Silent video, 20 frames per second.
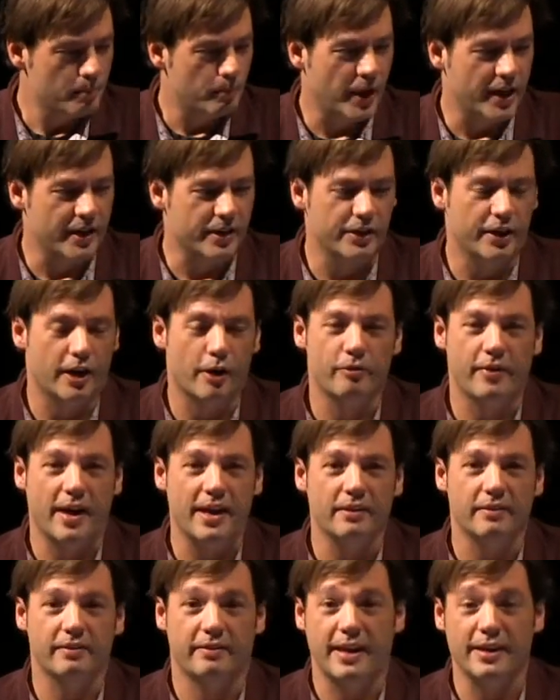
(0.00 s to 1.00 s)
but you know,
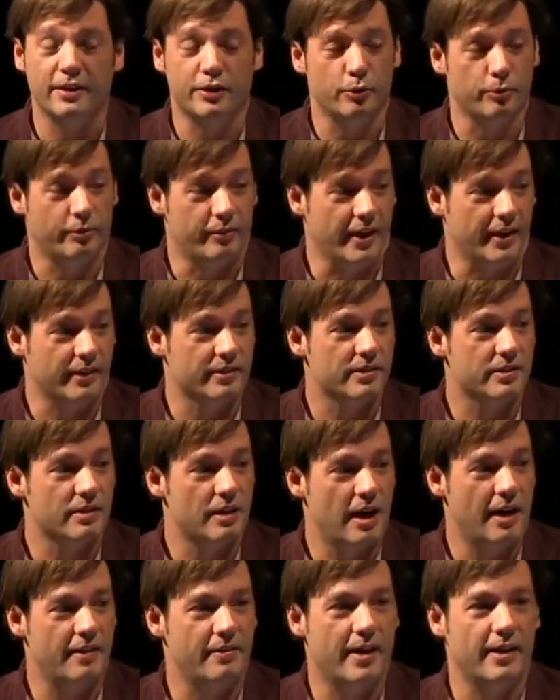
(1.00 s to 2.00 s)
they, they do
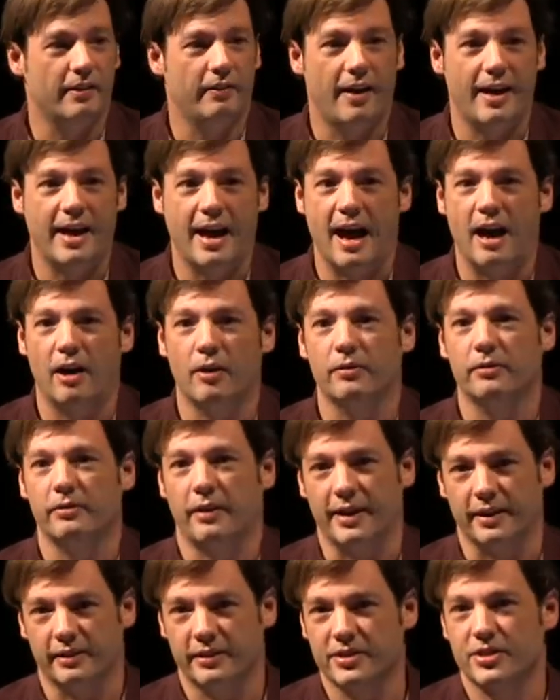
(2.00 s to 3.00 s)
things, and they lay
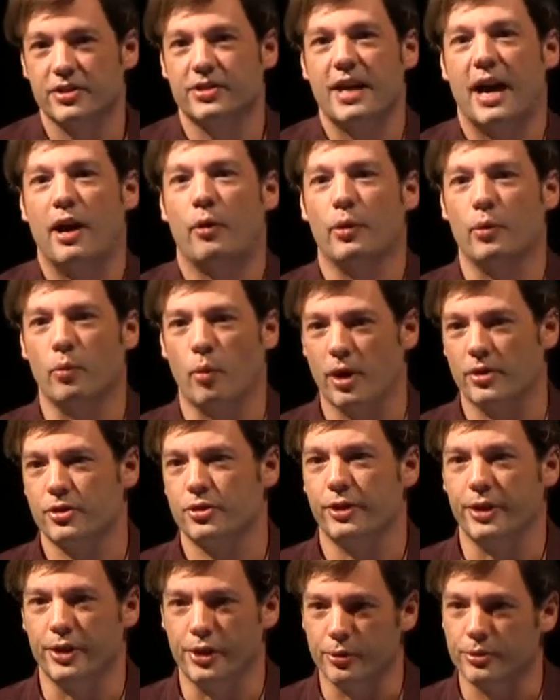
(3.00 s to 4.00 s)
out, like, this is how we
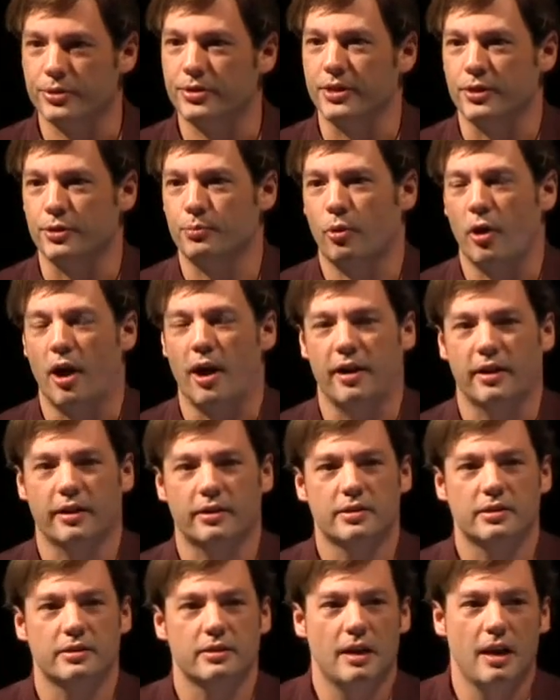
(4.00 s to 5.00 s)
want you to use these
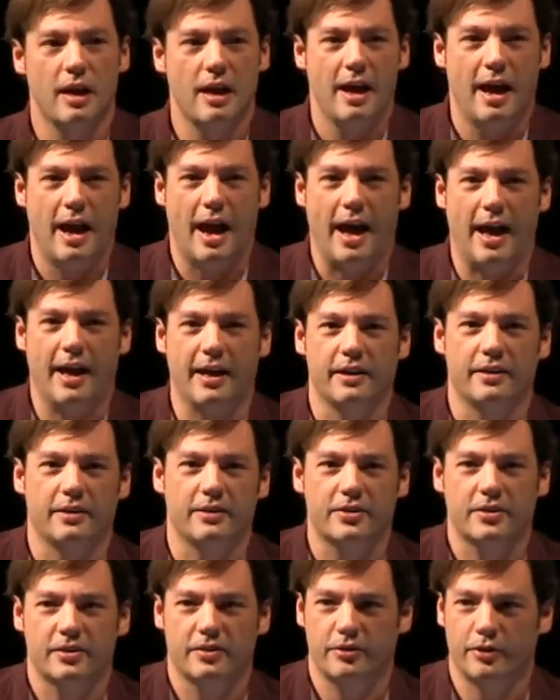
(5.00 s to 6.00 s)
products.
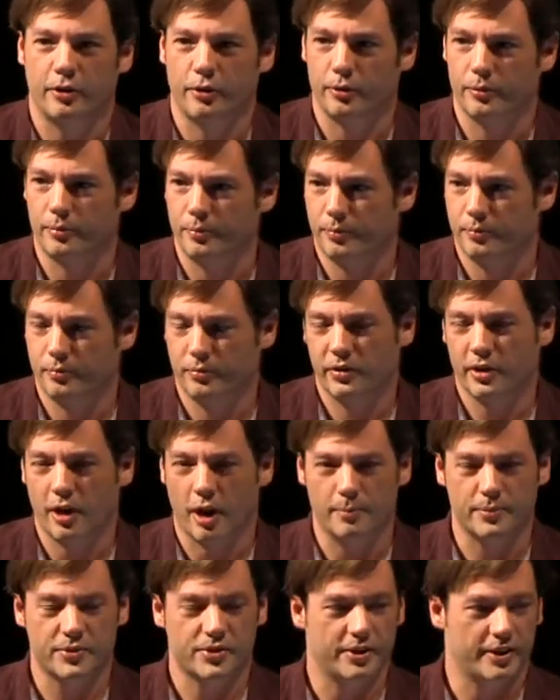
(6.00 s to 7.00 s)
And there
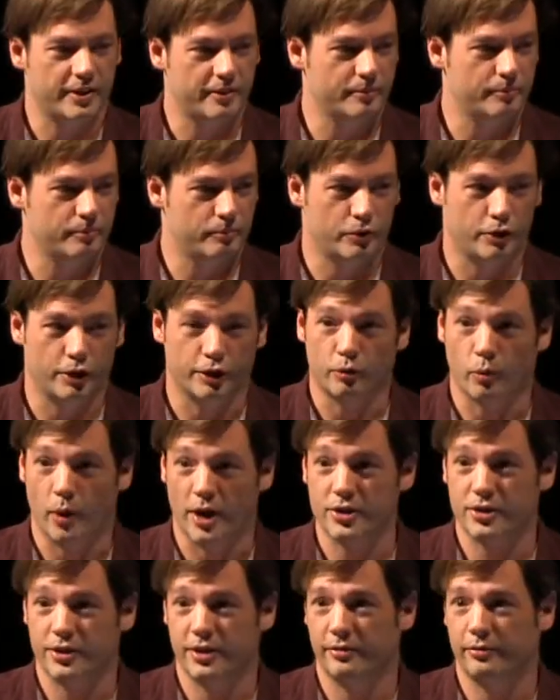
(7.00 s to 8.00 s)
comes a good
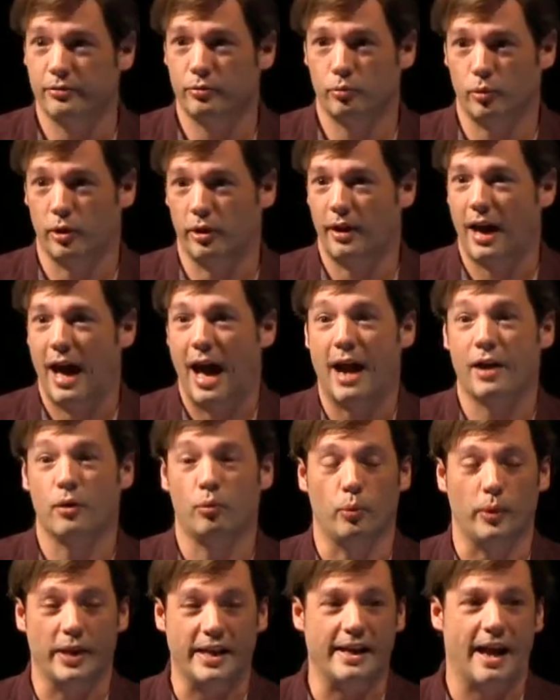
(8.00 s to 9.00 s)
question of, well, how
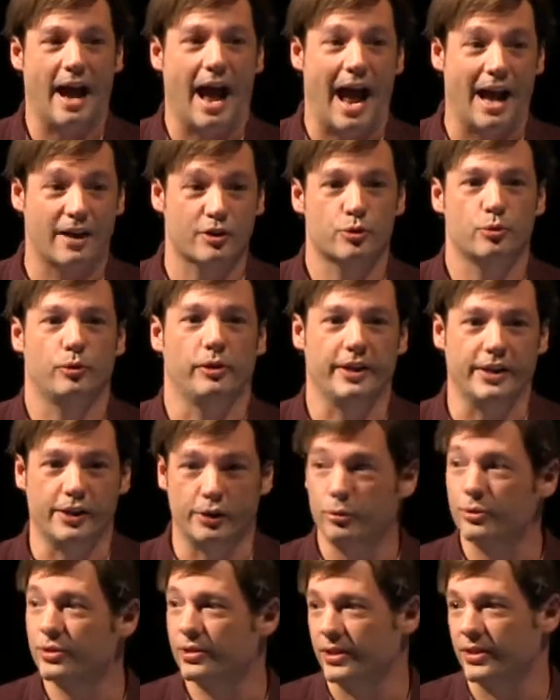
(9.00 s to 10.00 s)
do we actually
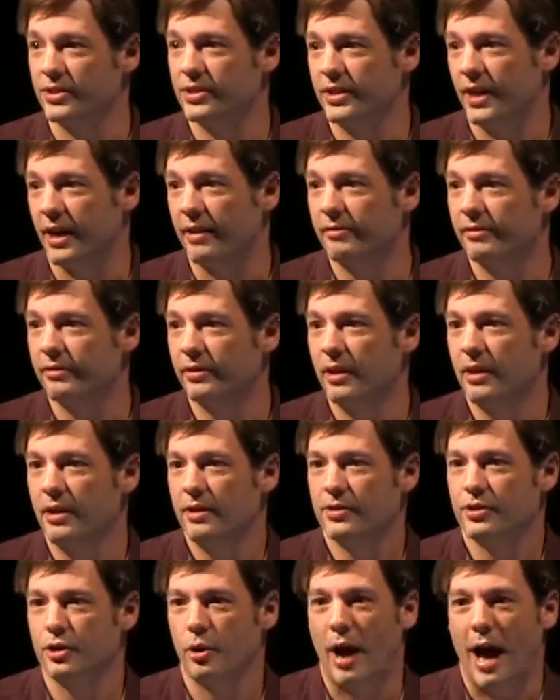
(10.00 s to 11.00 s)
use this stuff?
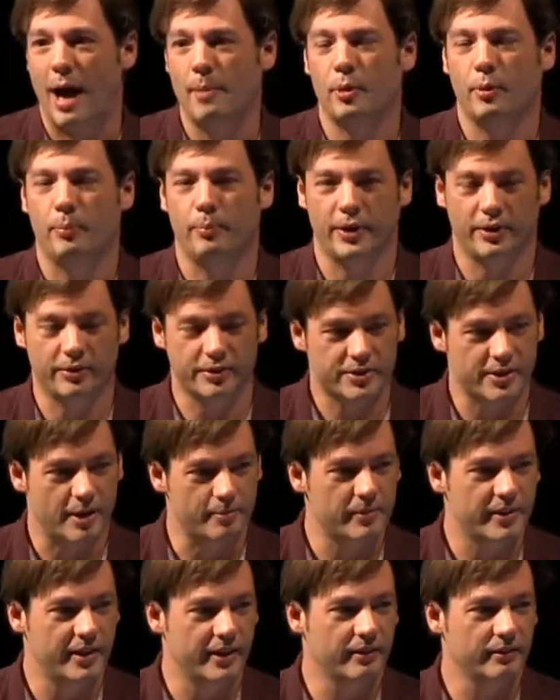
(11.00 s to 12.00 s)
So Apple builds
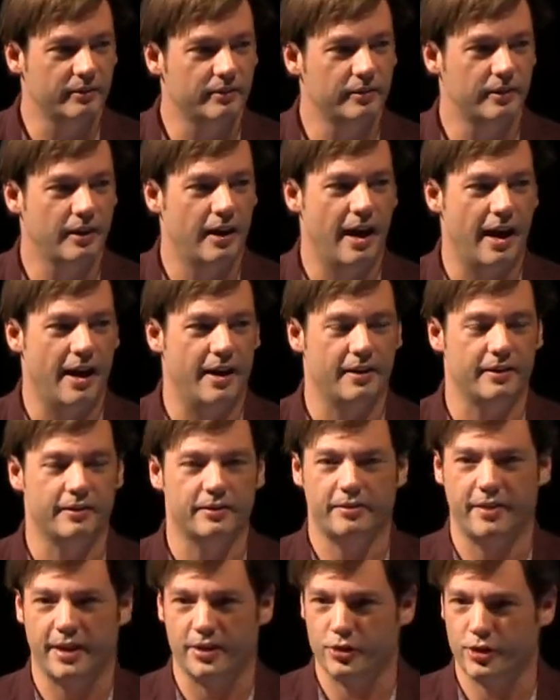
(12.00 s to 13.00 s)
something,
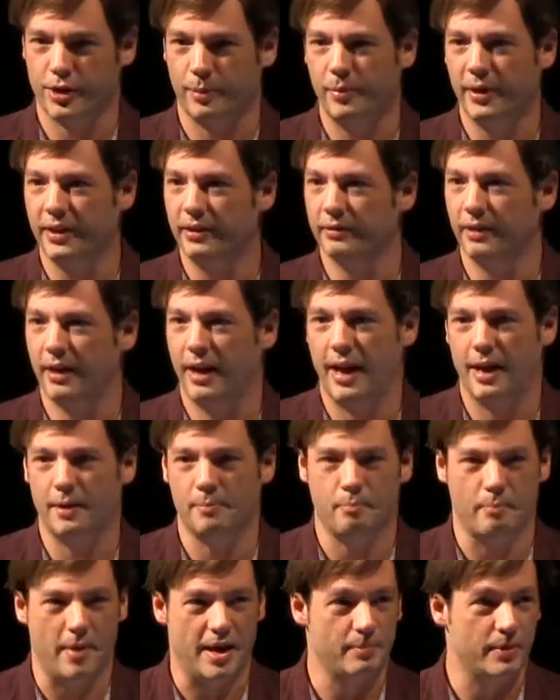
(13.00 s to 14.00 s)
and they ship it,
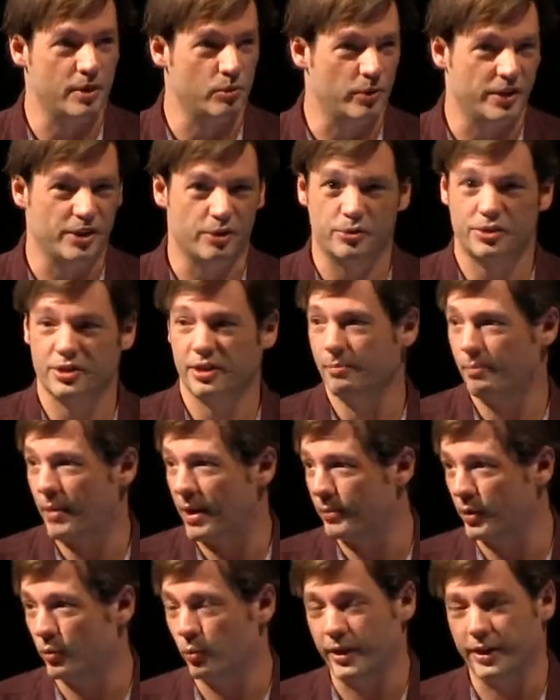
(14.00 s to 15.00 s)
and maybe we use it,
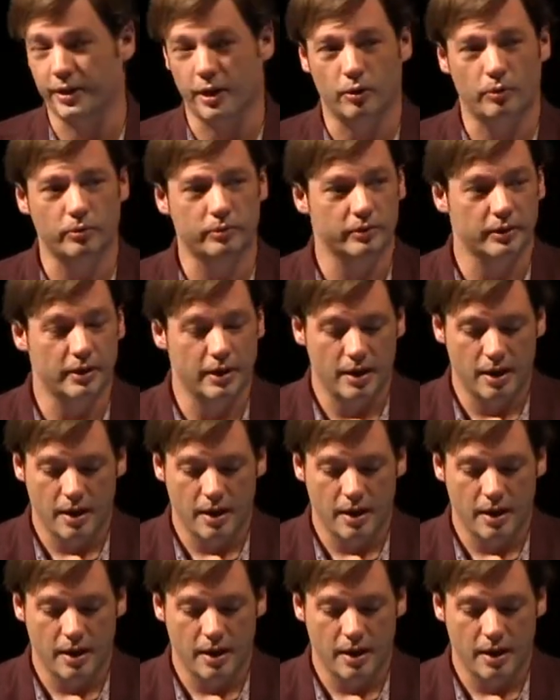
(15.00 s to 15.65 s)
maybe we don't.